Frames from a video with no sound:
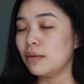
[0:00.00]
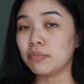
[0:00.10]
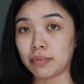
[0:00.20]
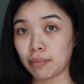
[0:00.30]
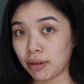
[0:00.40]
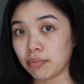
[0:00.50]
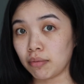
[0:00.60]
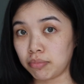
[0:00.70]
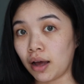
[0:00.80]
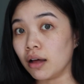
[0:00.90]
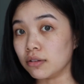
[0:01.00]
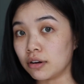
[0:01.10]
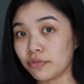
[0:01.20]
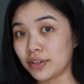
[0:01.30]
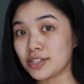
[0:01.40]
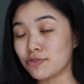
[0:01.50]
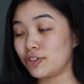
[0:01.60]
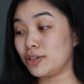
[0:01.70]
blah blah blah. A lot of things free,